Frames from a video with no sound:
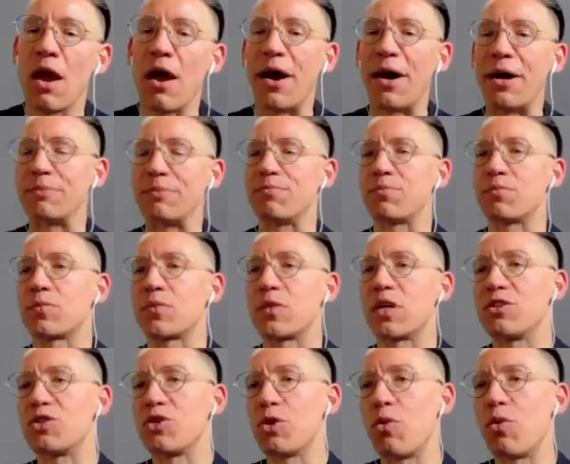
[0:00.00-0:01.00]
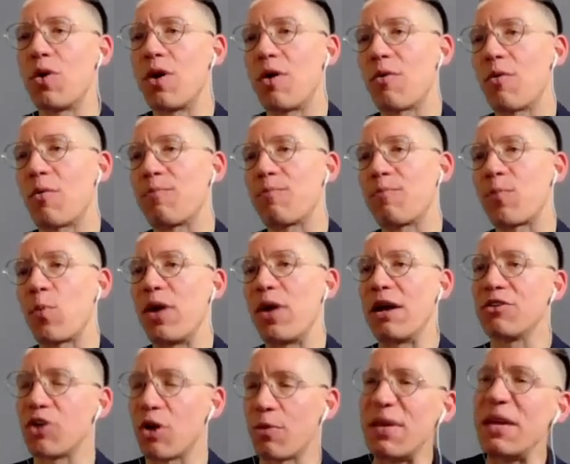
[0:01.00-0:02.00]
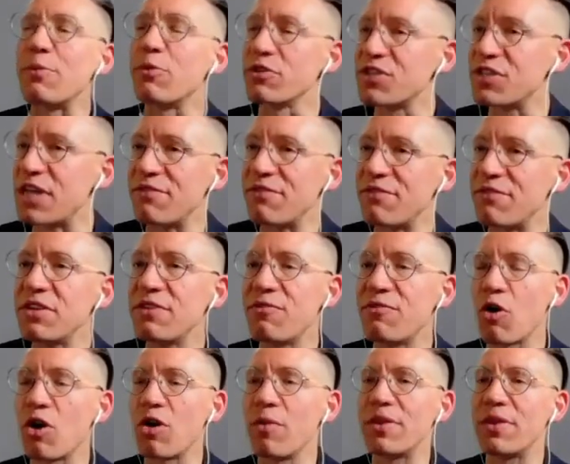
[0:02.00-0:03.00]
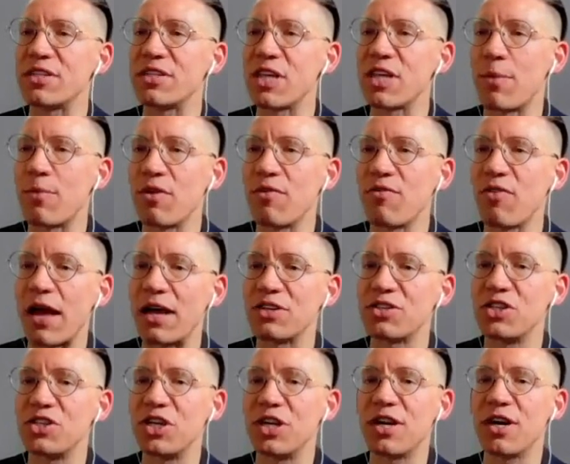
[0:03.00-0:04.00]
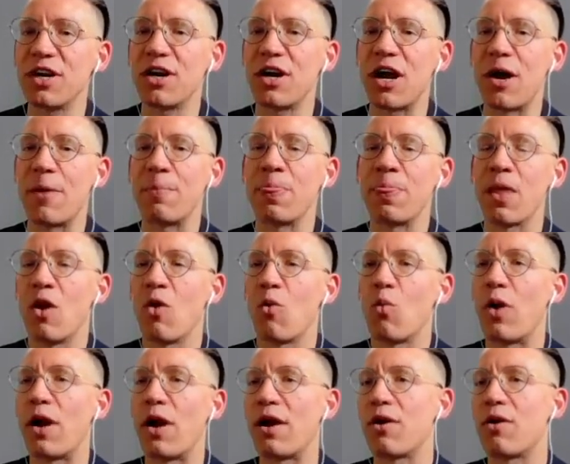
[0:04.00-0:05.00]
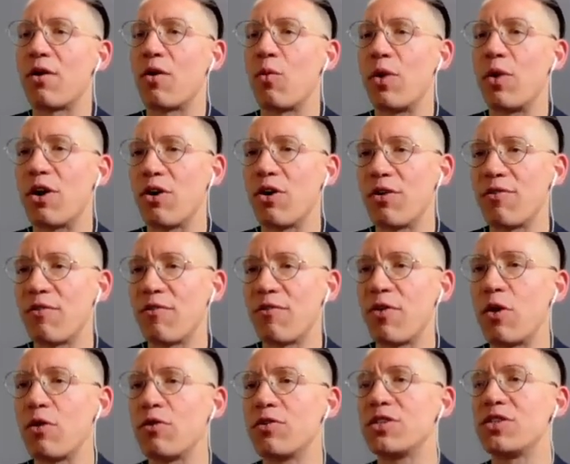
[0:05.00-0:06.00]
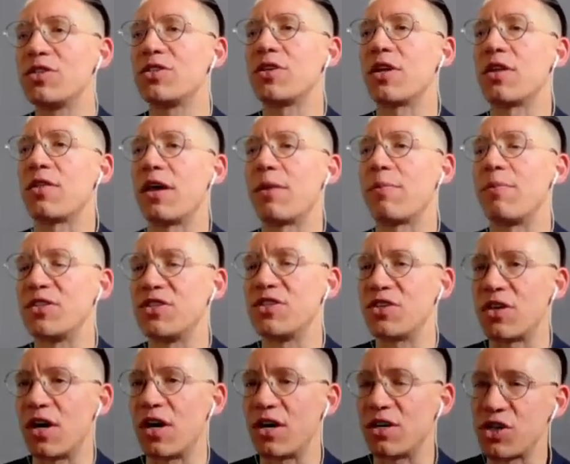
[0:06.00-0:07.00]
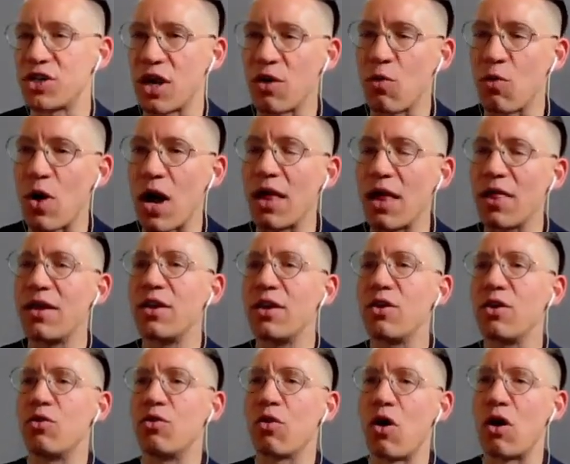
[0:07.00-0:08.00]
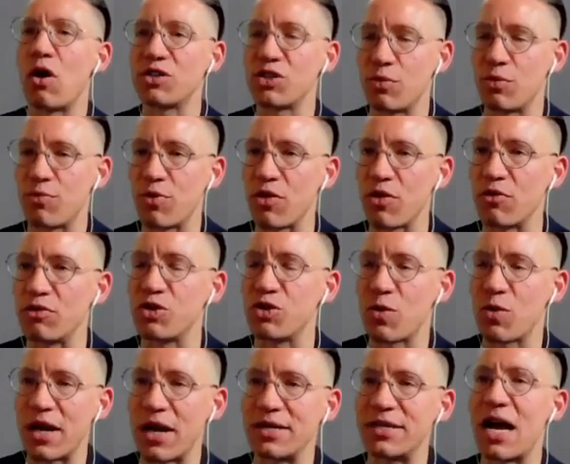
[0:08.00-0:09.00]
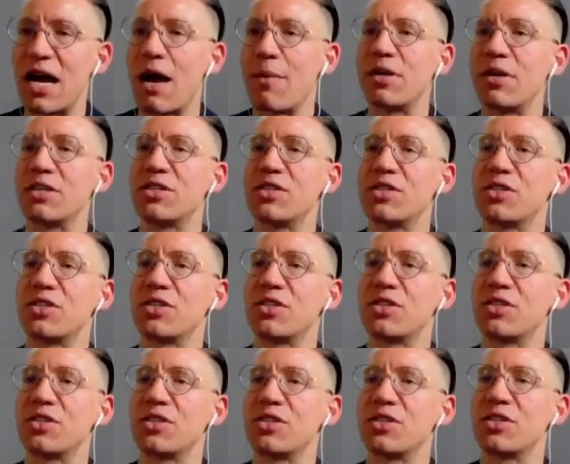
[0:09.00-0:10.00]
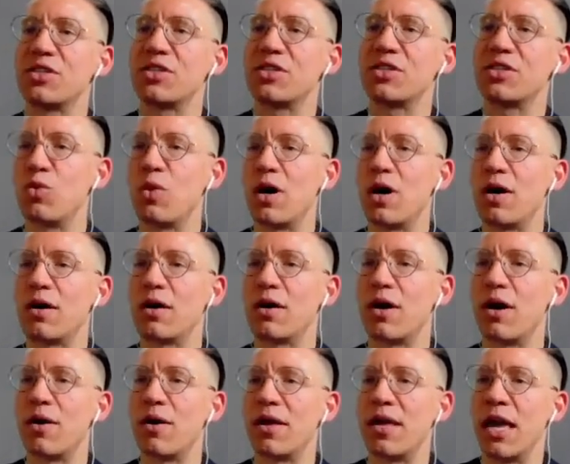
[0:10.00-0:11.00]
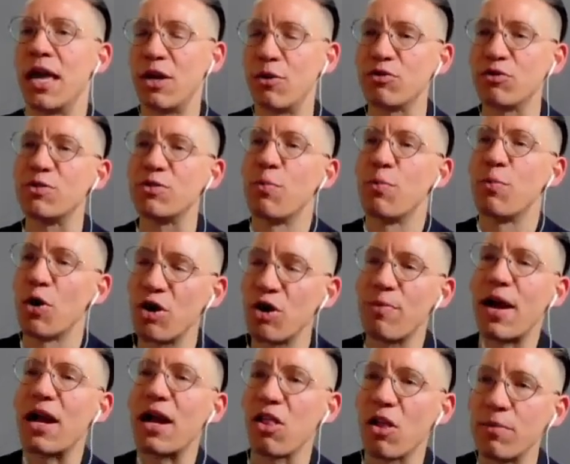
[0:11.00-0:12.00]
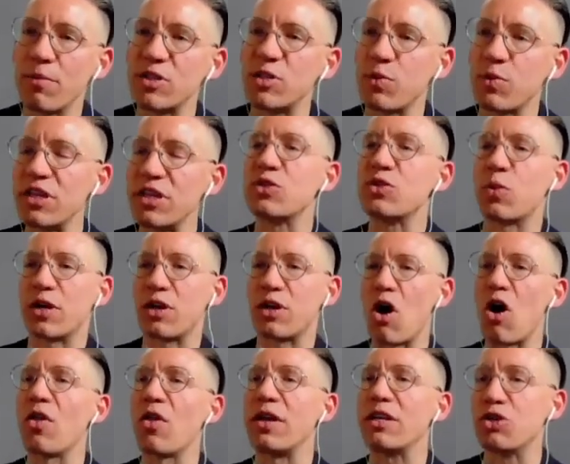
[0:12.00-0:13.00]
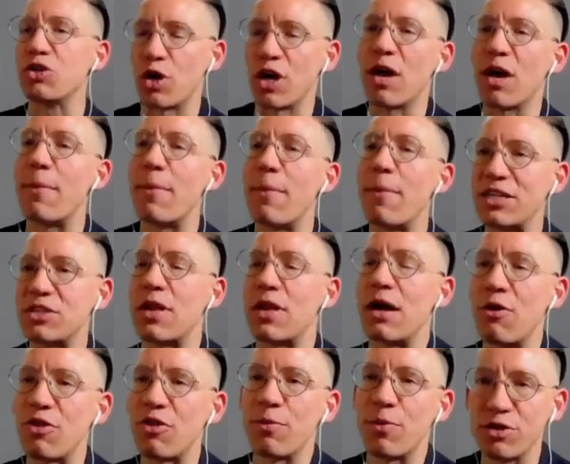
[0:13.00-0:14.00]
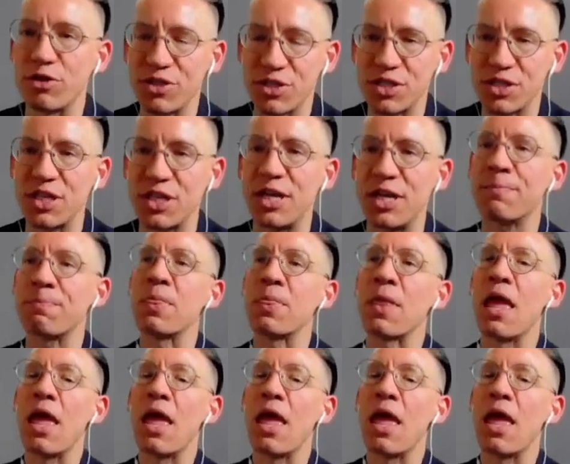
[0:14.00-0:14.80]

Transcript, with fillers: Um, so we held our people safety forum in the summer of last year, um, where we heard from folks like Ms. Uh, Shauna Wiley, who lost her brother Jeron Thomas um, to uh, uh, he was murdered by Columbus police when calling during a mental health emergency,